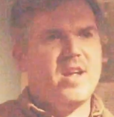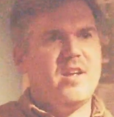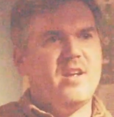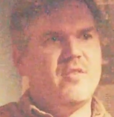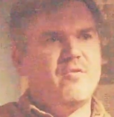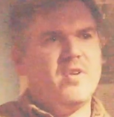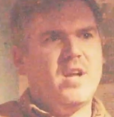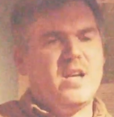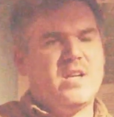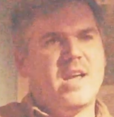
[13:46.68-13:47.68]

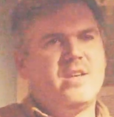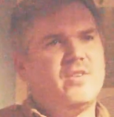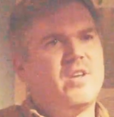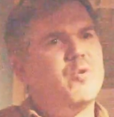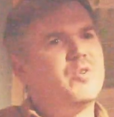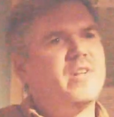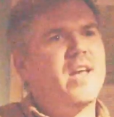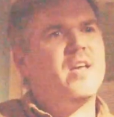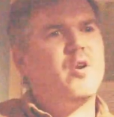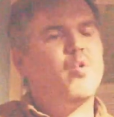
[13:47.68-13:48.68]
it takes skill to
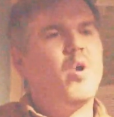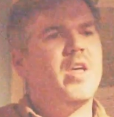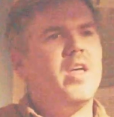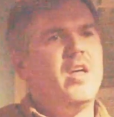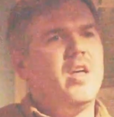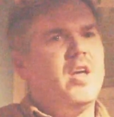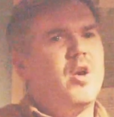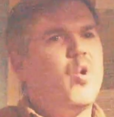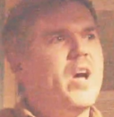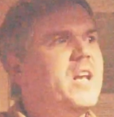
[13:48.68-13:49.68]
take quite
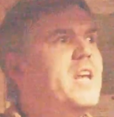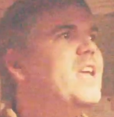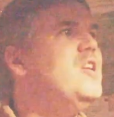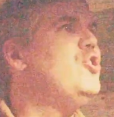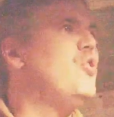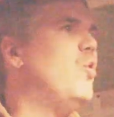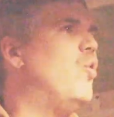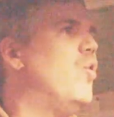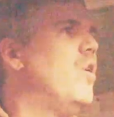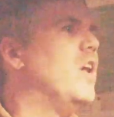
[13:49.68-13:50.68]
a niche,
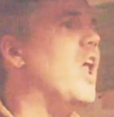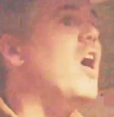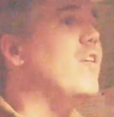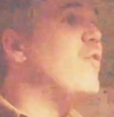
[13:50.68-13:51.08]
or like